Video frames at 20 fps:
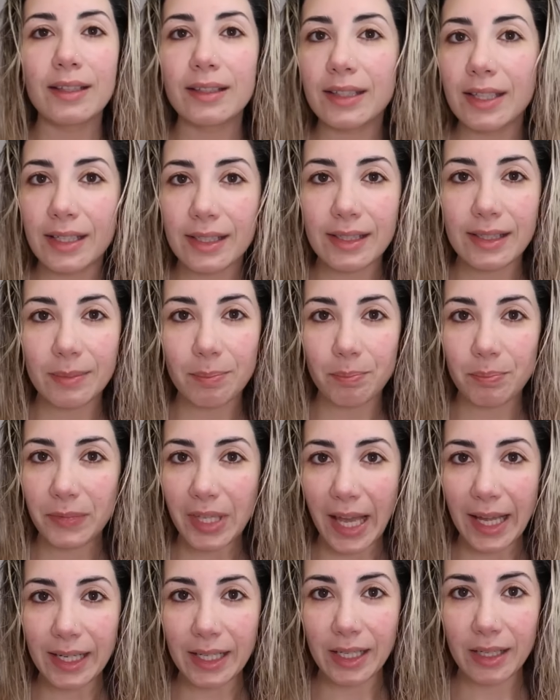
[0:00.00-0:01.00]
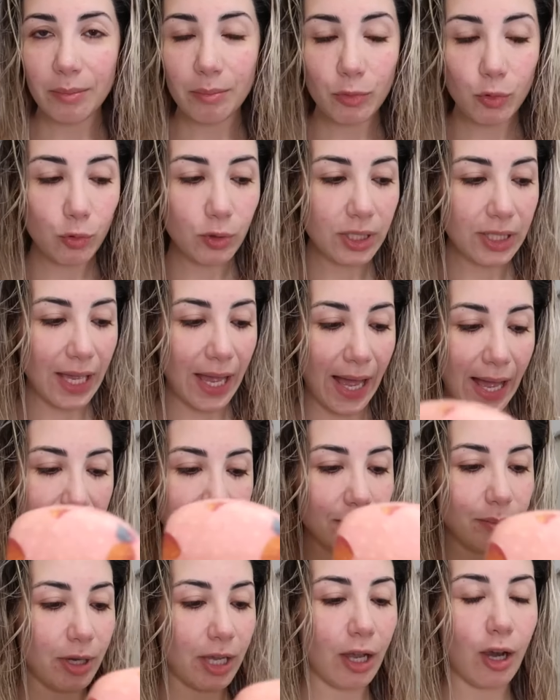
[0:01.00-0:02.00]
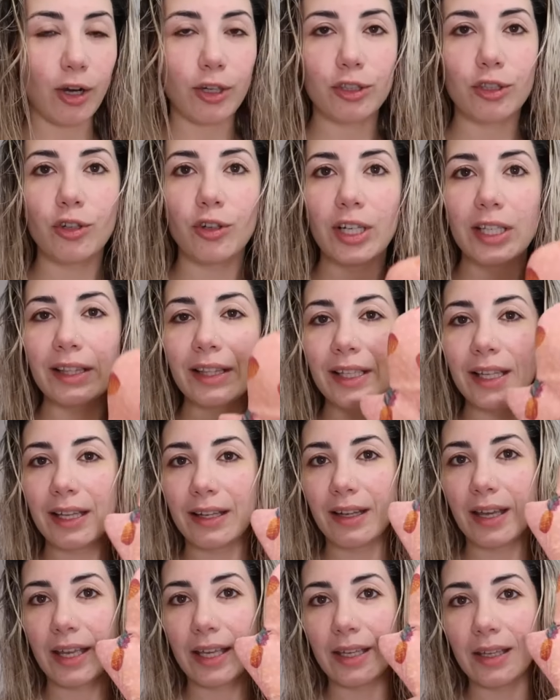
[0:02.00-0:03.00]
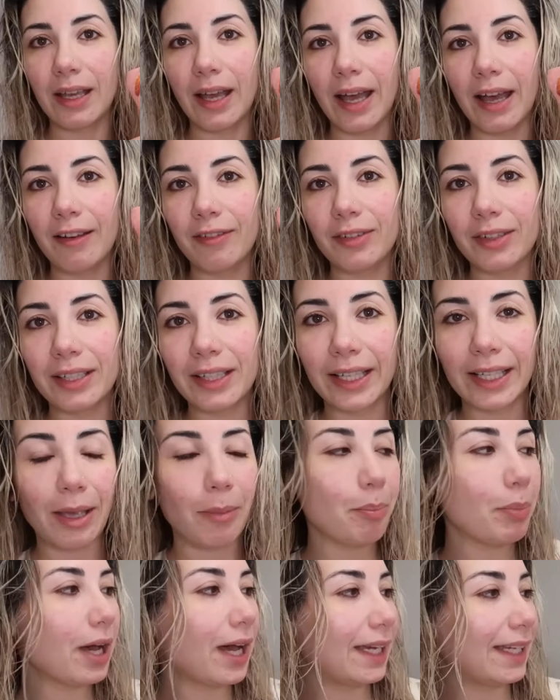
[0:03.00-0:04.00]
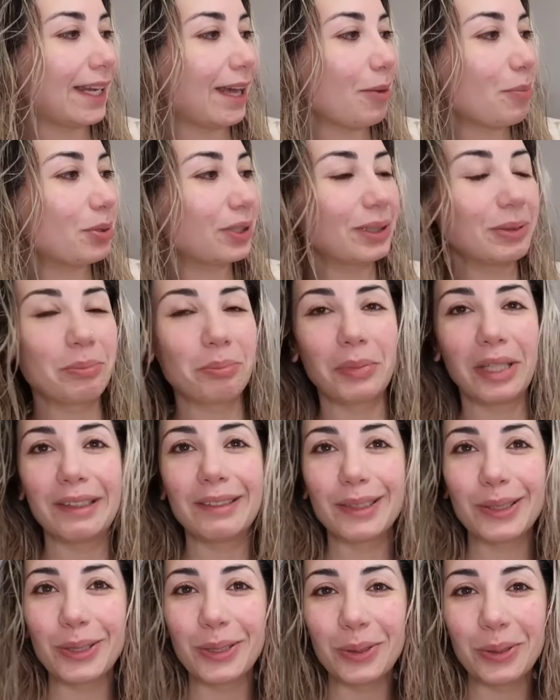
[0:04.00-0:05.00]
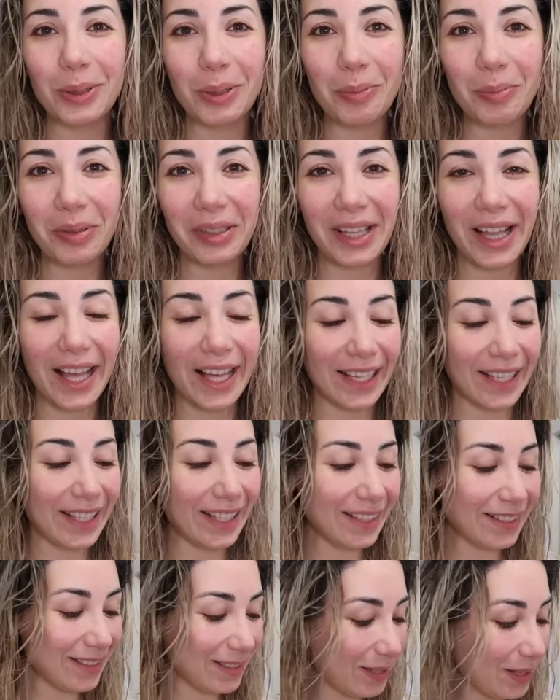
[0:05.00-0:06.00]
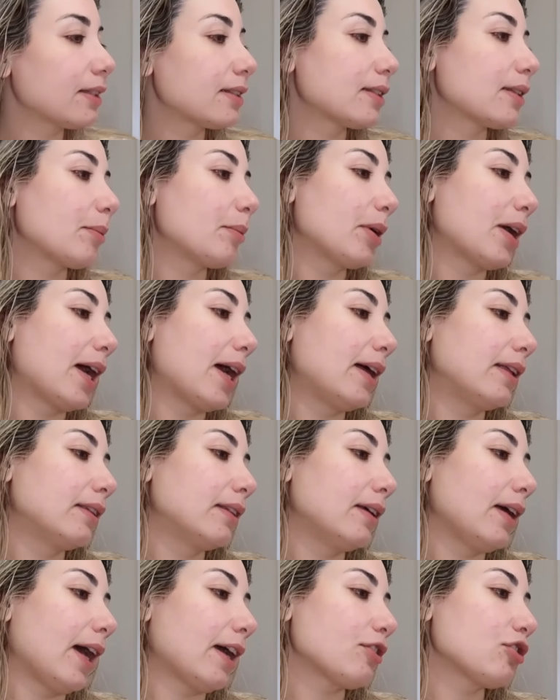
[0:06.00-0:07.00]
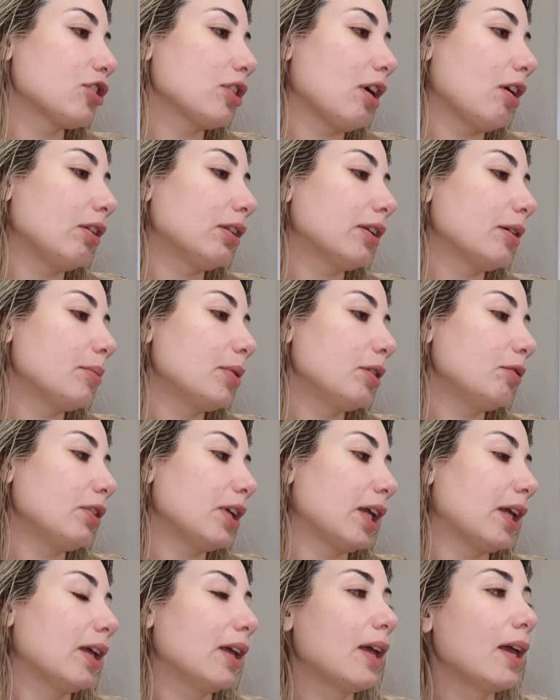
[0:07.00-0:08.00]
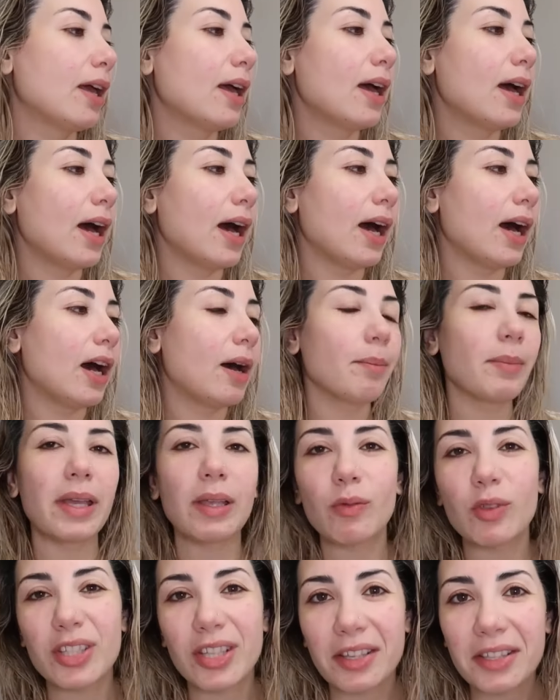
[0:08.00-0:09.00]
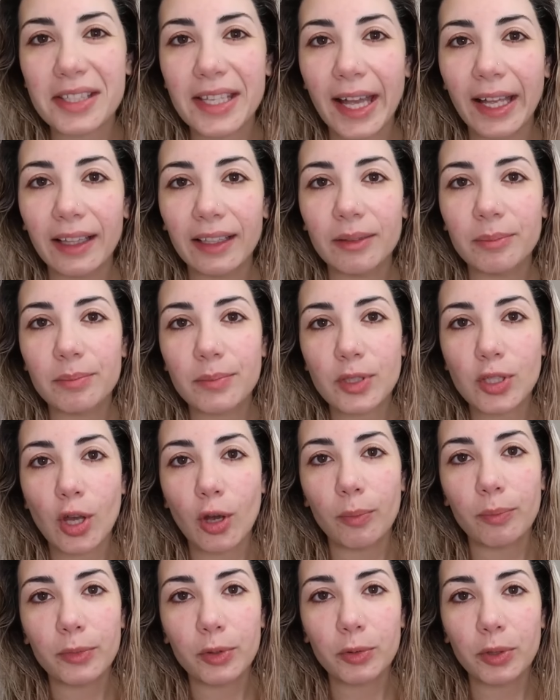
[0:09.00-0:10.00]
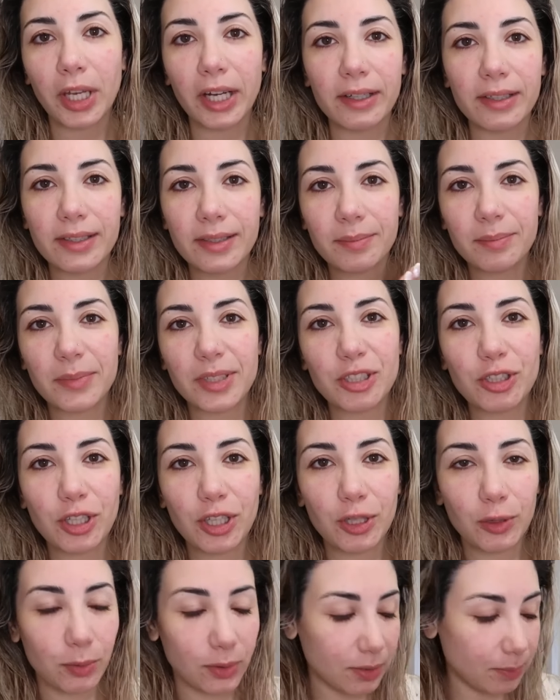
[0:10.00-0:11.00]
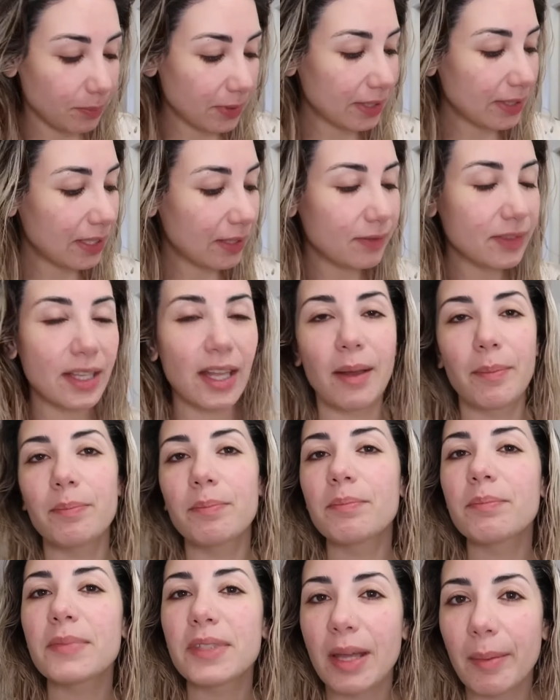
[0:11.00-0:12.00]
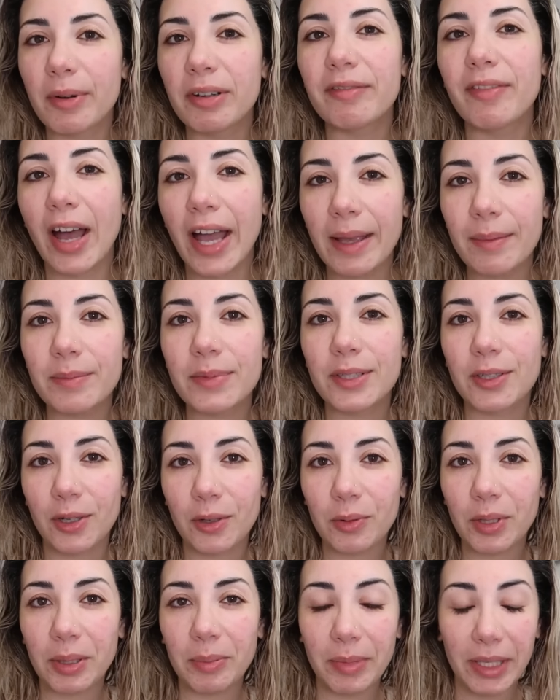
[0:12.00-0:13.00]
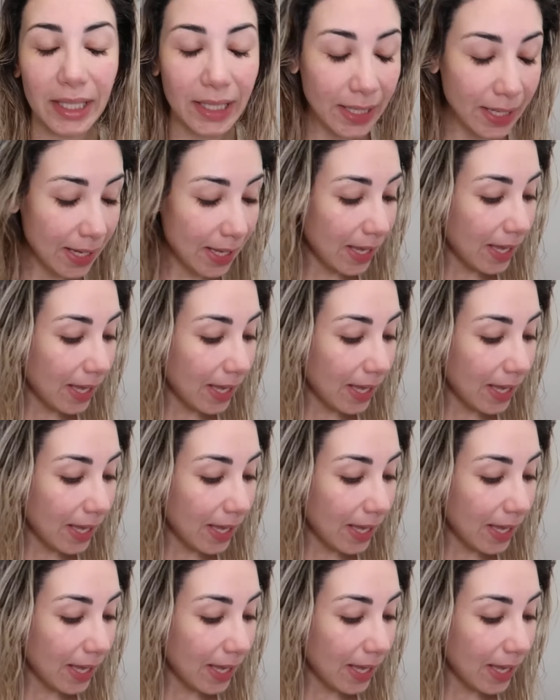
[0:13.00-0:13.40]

this tanning mousse has my heart currently, and I have like a pineapple meat to apply it. It's the brand, actually Ulta Beauty. It was on sale, so who cares? It's cute. It gives the summer vibes, you know what I mean?